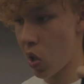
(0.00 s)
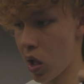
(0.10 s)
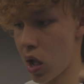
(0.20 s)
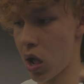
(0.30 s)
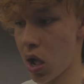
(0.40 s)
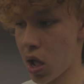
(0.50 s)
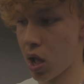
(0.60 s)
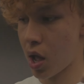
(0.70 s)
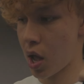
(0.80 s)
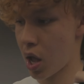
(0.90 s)
I'm, I've
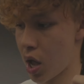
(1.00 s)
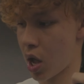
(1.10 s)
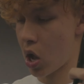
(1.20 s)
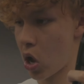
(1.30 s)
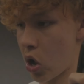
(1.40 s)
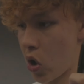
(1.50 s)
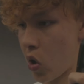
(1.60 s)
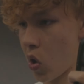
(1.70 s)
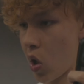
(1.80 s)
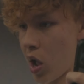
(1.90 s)
never really thought
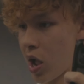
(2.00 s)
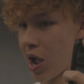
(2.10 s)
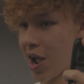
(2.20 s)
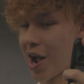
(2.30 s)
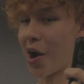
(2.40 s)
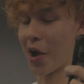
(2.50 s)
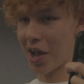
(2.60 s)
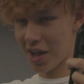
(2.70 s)
about it. Okay.